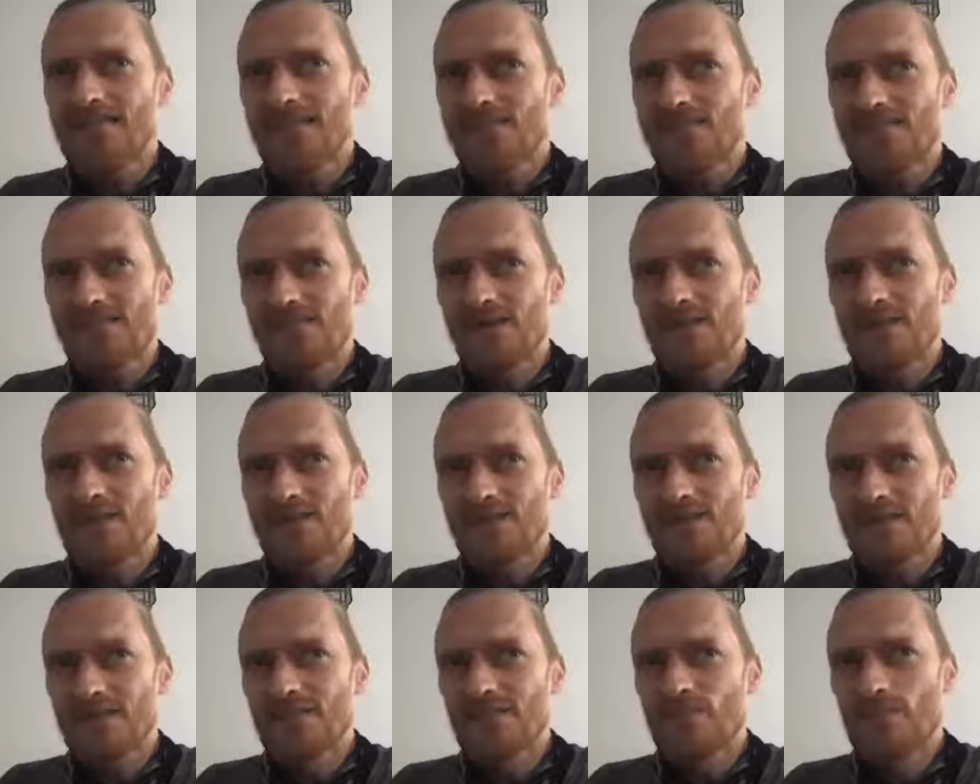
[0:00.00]
say
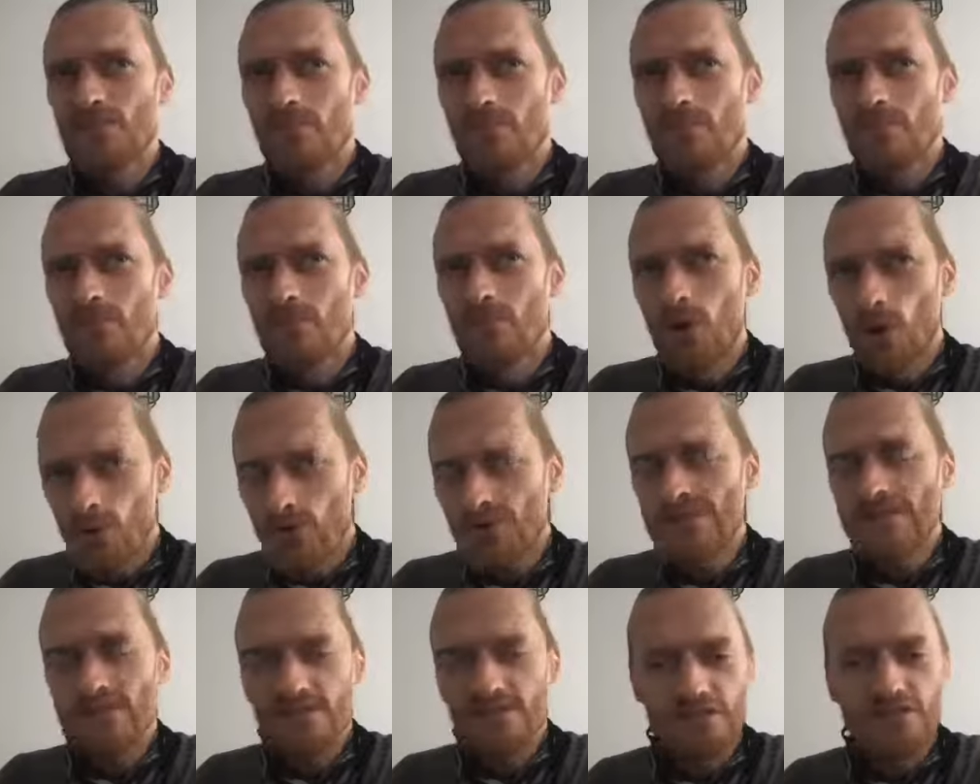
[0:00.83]
it's
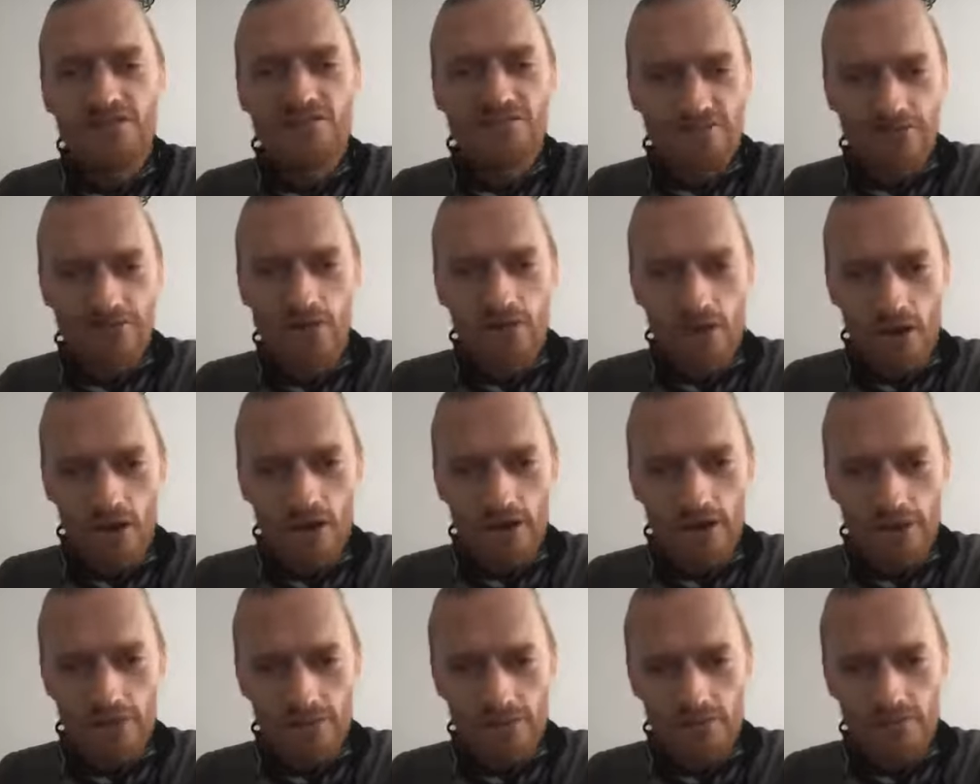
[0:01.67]
mostly for
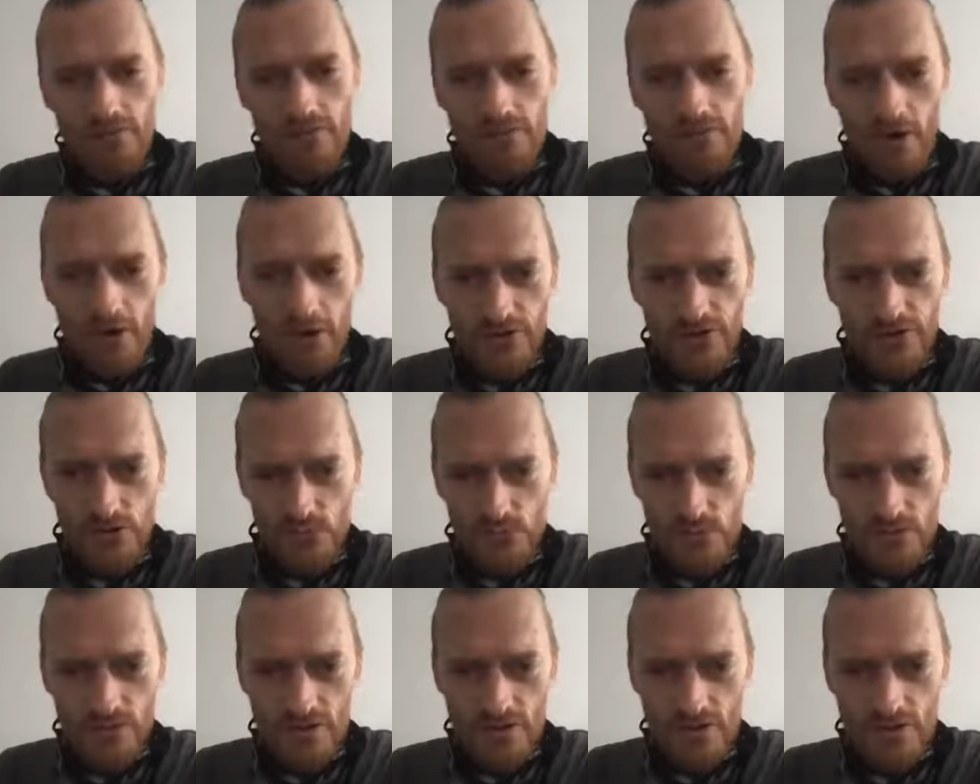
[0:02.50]
our
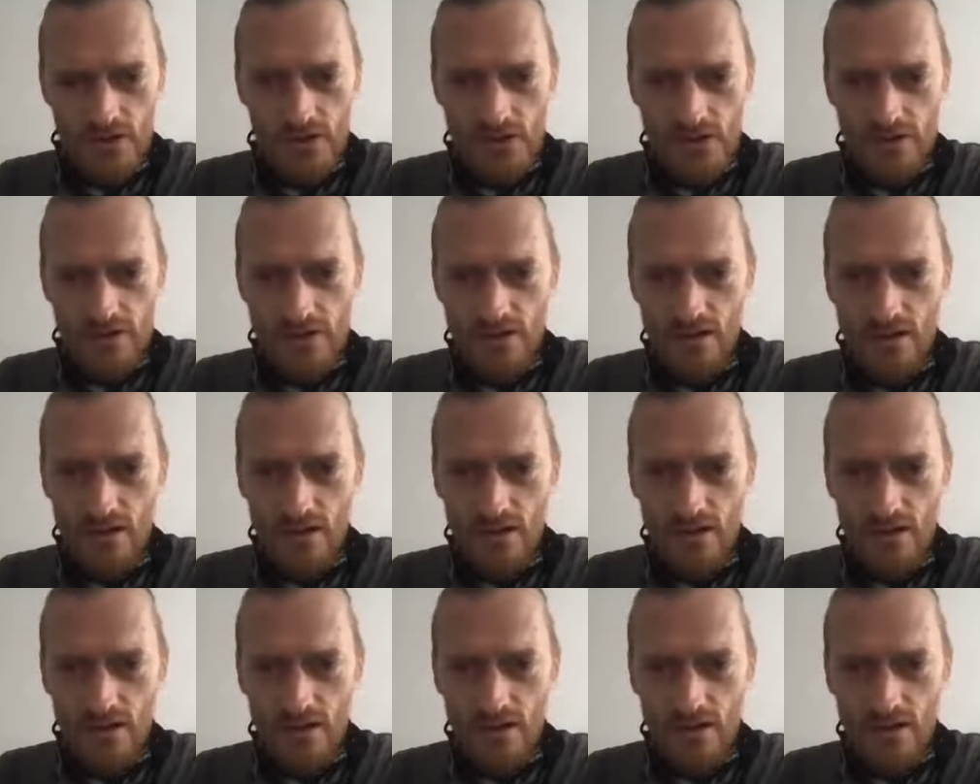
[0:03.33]
students.